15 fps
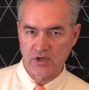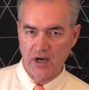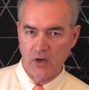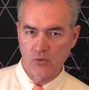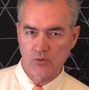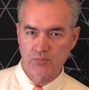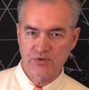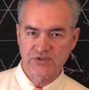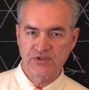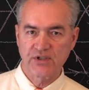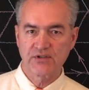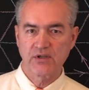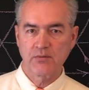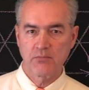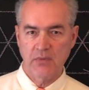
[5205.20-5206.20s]
will present
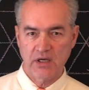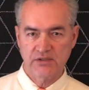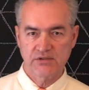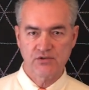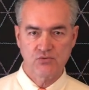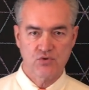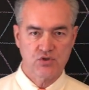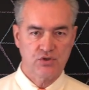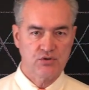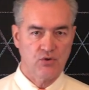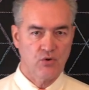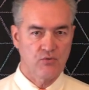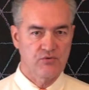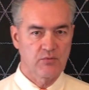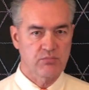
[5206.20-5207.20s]
my solution
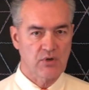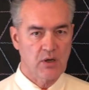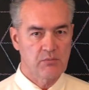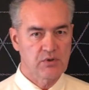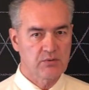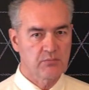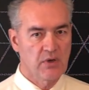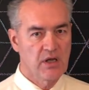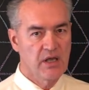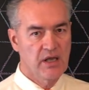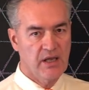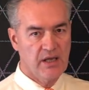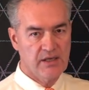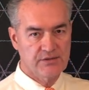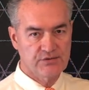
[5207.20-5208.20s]
of the problem
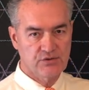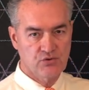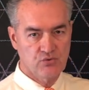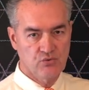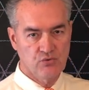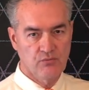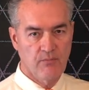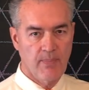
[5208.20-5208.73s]
S2M2.